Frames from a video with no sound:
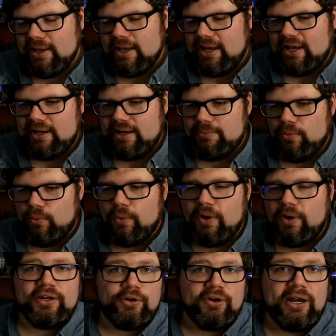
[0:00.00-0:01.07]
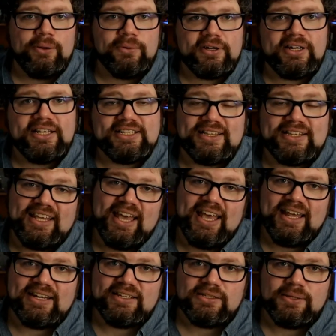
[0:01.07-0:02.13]
Um, one great one is at the
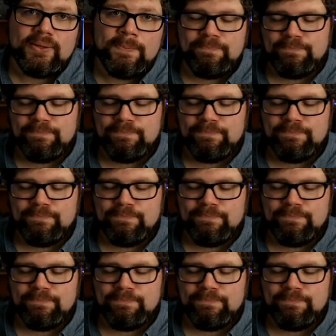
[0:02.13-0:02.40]
end.